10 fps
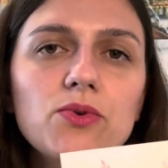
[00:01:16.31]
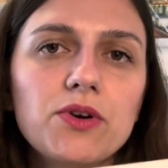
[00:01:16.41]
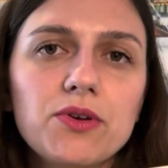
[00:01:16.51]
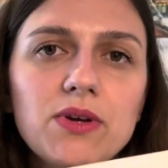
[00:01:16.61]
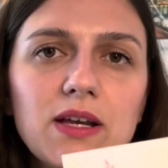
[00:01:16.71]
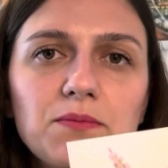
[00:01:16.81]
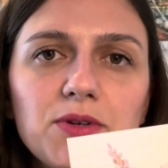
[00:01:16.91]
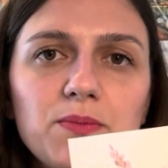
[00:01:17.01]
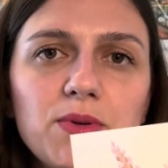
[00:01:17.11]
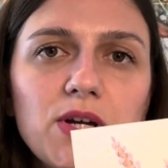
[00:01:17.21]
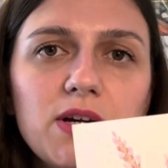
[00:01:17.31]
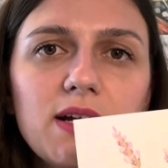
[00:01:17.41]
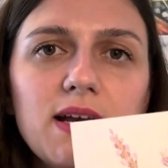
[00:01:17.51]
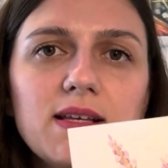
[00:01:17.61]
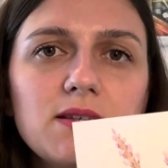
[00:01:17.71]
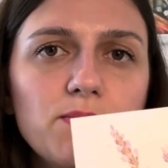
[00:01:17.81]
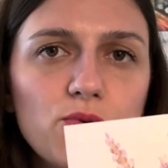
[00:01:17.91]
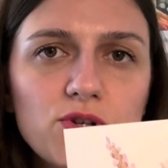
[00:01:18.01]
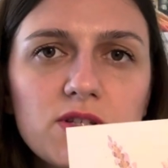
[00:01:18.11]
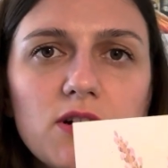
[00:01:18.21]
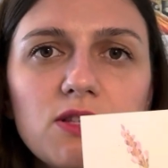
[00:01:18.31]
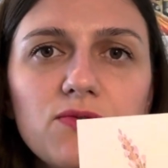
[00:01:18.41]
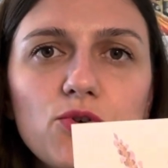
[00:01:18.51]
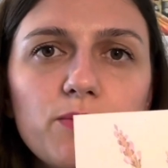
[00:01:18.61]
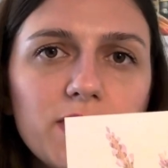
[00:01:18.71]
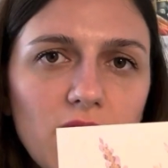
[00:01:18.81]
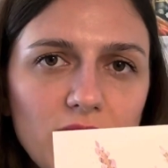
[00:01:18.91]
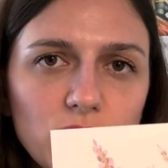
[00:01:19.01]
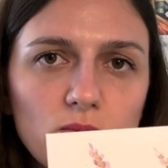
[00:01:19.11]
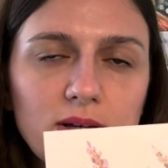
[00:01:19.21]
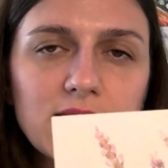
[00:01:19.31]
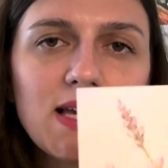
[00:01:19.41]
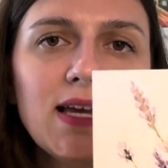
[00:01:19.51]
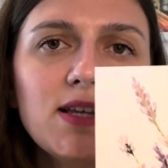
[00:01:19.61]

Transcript: or you can prepare as a postcard for beloved ones.